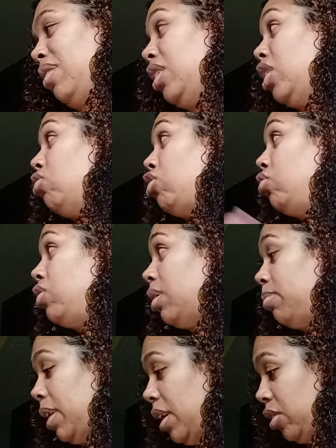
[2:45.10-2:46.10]
Your juice
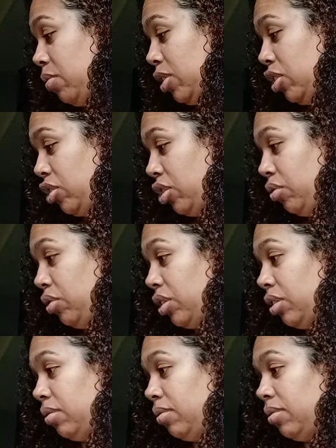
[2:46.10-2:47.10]
up there. You want your
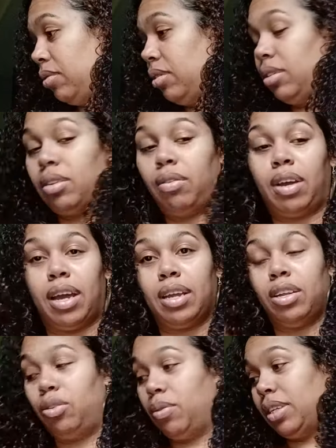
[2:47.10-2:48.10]
juice? Okay.
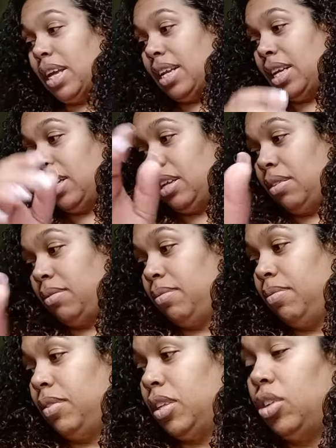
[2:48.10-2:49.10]
You want Dada?
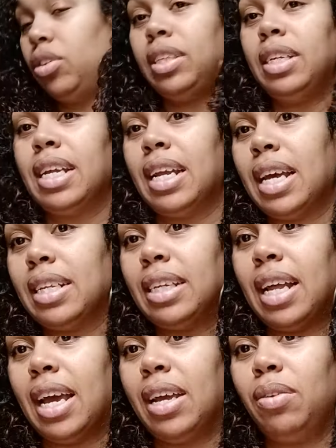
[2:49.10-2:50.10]
You'll see Dada
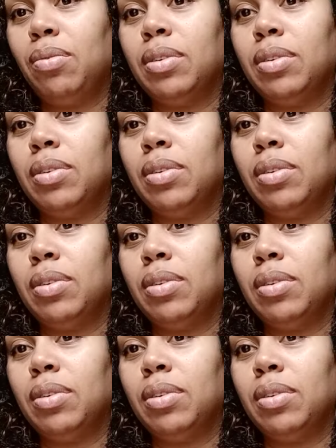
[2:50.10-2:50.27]
today.